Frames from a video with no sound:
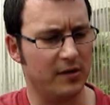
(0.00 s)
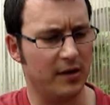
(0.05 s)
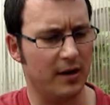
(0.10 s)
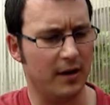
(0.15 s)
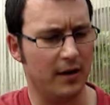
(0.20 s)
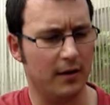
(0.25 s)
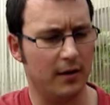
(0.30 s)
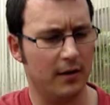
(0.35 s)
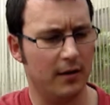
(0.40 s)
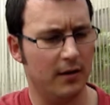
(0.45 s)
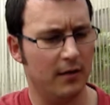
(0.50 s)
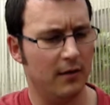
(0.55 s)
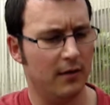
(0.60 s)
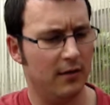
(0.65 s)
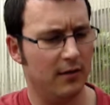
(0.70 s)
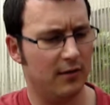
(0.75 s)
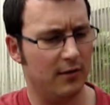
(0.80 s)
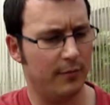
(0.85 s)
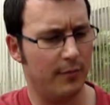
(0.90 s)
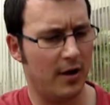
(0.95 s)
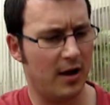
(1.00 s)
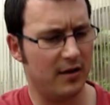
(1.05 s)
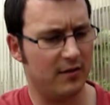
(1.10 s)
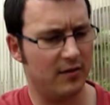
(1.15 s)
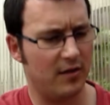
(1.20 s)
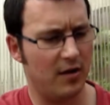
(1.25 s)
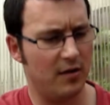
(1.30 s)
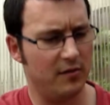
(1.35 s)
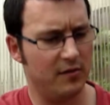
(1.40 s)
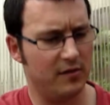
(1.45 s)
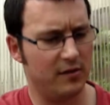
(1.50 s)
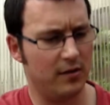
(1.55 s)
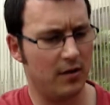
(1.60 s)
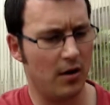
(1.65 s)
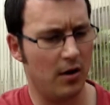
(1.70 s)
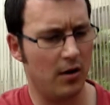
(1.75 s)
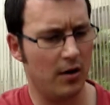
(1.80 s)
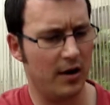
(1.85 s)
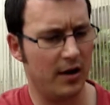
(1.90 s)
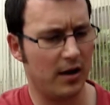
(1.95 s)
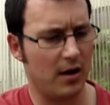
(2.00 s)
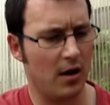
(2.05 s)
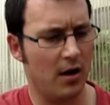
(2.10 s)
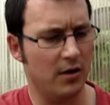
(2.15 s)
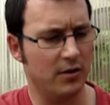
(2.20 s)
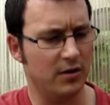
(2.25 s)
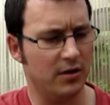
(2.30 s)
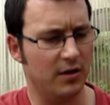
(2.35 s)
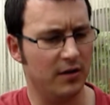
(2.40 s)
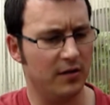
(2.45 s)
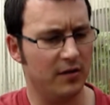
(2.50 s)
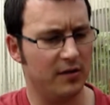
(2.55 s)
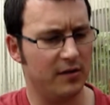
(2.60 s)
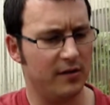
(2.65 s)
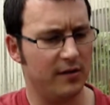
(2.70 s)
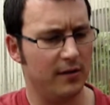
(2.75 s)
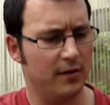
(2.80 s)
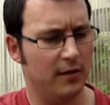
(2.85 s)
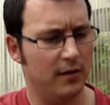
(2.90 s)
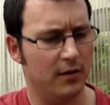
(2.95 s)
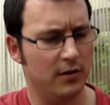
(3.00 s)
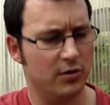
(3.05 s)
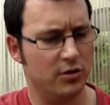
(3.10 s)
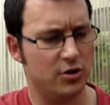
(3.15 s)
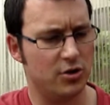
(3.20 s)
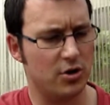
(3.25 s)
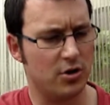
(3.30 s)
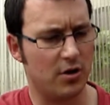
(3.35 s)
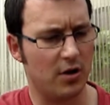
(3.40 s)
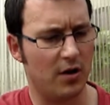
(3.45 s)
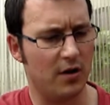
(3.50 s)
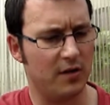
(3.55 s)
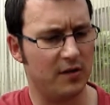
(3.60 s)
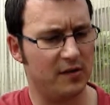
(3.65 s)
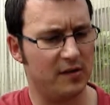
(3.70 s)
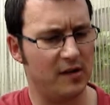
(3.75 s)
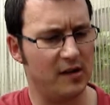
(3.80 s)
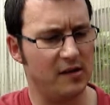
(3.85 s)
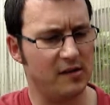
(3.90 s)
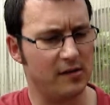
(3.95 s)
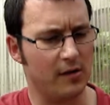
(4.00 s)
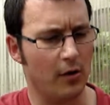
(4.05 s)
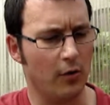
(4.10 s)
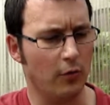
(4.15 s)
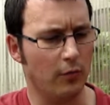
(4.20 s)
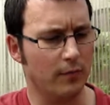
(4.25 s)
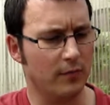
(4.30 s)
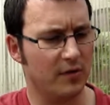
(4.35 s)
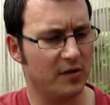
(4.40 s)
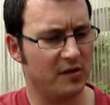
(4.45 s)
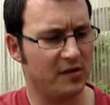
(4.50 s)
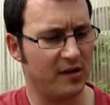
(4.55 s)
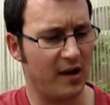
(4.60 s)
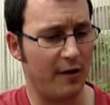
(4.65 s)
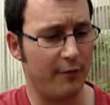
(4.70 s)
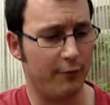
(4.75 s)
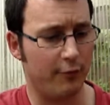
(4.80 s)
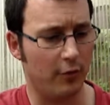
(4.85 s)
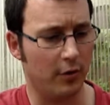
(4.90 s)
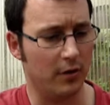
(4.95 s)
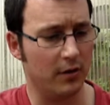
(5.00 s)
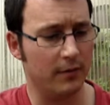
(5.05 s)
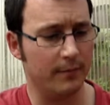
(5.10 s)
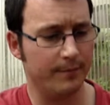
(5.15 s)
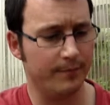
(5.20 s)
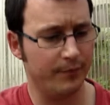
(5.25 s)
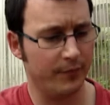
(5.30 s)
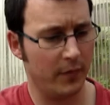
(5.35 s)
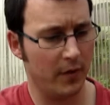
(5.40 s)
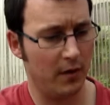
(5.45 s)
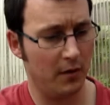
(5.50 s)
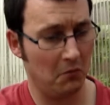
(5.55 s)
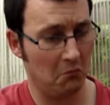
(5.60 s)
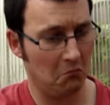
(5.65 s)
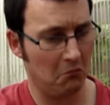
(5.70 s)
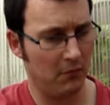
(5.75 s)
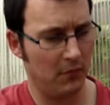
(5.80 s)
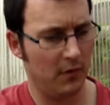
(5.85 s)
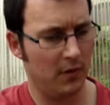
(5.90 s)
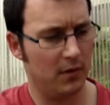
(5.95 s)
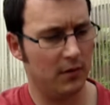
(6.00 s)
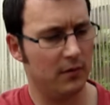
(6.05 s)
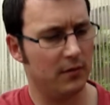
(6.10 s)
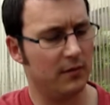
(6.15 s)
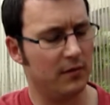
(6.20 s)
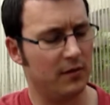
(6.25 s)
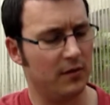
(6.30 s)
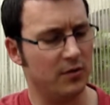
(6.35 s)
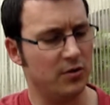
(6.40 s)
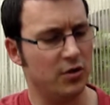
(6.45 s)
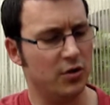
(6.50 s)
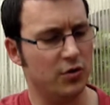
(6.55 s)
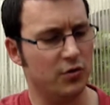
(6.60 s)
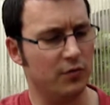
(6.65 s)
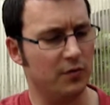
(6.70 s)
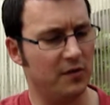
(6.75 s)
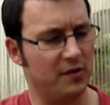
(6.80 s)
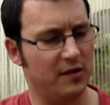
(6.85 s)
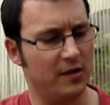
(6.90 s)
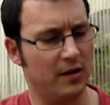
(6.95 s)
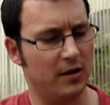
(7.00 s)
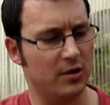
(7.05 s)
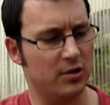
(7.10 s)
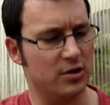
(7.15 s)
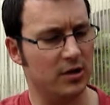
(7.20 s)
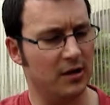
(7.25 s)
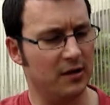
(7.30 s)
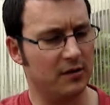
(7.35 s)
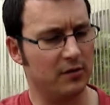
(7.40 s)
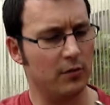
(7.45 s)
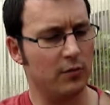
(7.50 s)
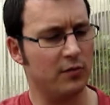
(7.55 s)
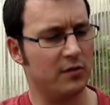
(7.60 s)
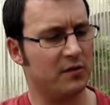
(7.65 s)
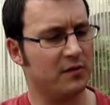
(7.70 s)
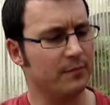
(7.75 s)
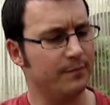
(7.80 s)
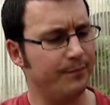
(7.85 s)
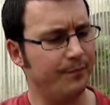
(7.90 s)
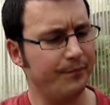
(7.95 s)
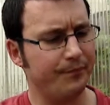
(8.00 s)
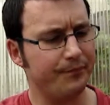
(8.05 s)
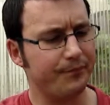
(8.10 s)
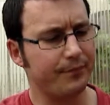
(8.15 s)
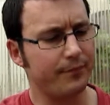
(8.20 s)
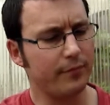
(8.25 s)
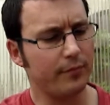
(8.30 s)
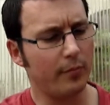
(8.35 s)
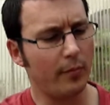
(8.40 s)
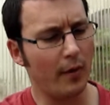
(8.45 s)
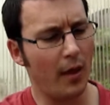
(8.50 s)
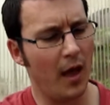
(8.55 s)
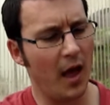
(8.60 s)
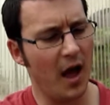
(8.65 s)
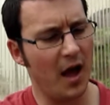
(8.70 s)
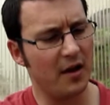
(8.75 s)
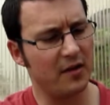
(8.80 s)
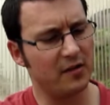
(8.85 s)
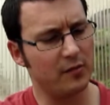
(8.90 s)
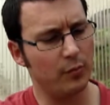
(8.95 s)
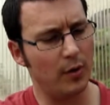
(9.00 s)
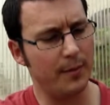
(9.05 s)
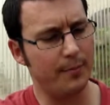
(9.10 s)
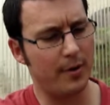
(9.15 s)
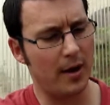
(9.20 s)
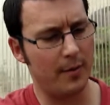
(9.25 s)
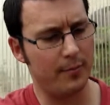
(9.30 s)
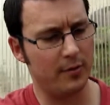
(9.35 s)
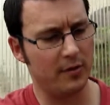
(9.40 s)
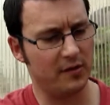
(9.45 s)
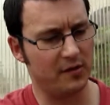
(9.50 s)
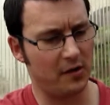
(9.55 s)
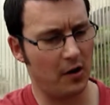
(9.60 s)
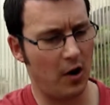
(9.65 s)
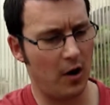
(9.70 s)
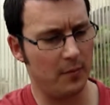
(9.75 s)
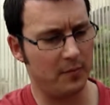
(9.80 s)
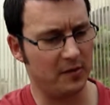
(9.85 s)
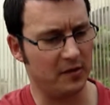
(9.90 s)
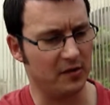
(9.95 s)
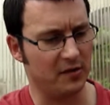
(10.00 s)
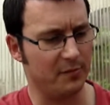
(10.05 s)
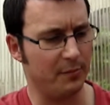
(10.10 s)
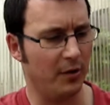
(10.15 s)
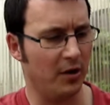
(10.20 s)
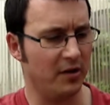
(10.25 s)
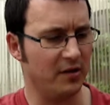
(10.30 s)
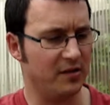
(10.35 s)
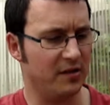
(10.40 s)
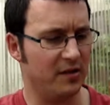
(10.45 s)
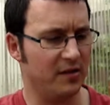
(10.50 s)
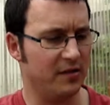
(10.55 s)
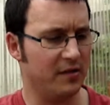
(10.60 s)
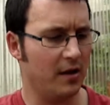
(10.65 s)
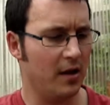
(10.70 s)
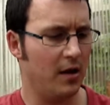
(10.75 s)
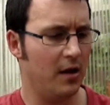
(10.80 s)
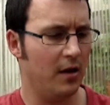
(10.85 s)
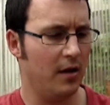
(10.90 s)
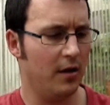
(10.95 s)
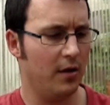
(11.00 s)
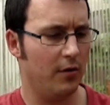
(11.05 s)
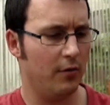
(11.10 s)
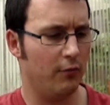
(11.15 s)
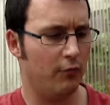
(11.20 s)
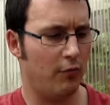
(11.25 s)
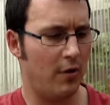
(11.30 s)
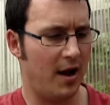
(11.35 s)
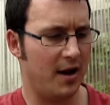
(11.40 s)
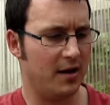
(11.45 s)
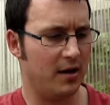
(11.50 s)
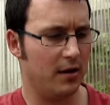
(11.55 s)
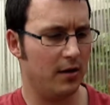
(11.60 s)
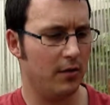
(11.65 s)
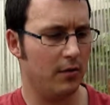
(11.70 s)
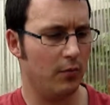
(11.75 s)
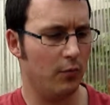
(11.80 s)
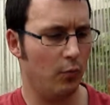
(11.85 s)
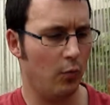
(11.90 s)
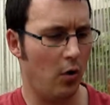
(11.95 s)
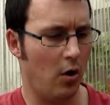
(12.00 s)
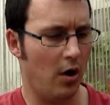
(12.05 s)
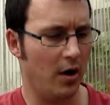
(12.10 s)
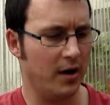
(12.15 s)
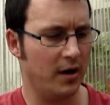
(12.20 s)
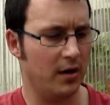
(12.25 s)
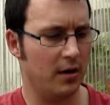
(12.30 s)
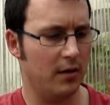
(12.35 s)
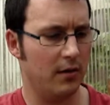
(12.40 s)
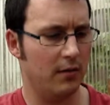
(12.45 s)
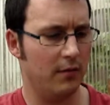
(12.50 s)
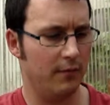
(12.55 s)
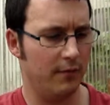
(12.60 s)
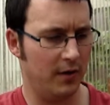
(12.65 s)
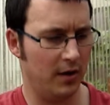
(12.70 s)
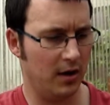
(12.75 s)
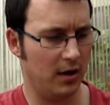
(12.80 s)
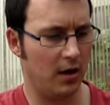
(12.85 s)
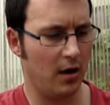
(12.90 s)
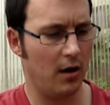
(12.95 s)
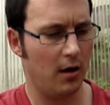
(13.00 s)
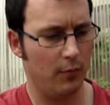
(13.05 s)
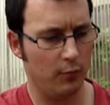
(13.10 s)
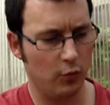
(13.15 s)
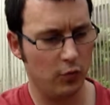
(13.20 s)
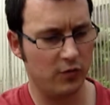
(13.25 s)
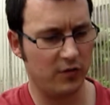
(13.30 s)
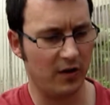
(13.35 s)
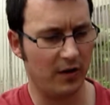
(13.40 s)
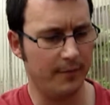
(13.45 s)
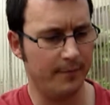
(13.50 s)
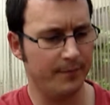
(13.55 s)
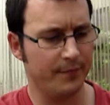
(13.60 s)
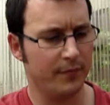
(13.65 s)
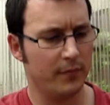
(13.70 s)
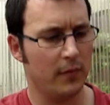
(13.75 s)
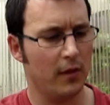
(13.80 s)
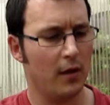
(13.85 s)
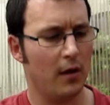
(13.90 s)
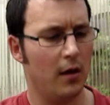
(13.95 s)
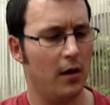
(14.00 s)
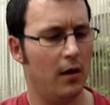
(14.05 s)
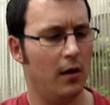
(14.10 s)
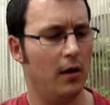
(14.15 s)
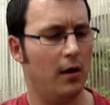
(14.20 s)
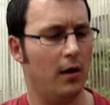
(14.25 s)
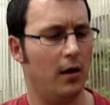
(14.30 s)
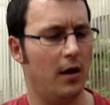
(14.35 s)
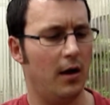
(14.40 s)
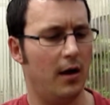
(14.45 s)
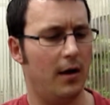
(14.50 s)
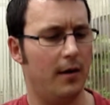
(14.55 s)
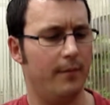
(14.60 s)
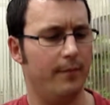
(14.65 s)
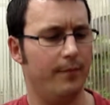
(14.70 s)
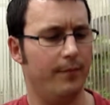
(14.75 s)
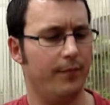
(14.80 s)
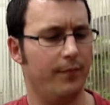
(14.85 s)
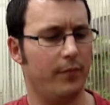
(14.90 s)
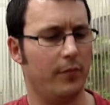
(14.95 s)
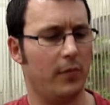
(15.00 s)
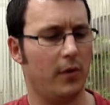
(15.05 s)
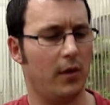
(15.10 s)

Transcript: seed, tomatoes, garlic, onions, sugar, sea salt, saffron, unusual to see in a chili sauce, uh, sweet peppers, herbs and spices, red wine, vinegar and water. Um,